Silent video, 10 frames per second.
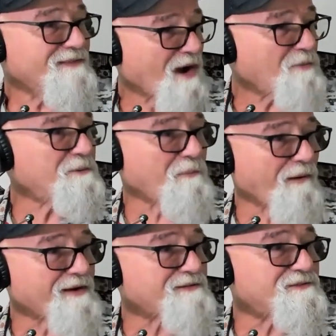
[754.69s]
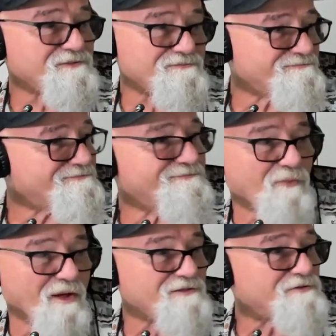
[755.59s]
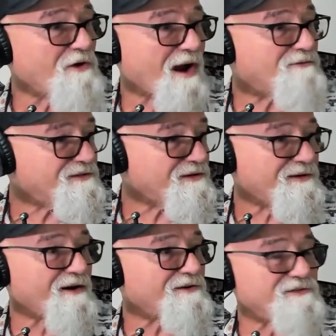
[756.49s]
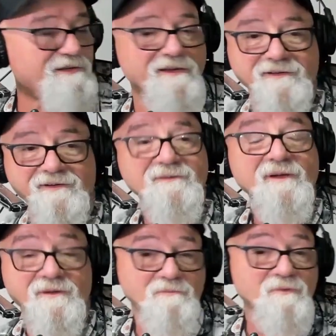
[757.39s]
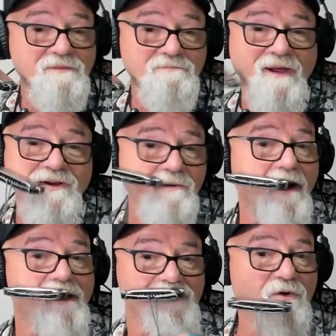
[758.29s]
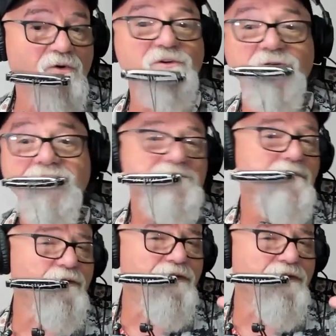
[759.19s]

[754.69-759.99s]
I would practice while I was driving 10 hours a day, you know, with my harmonica holder, both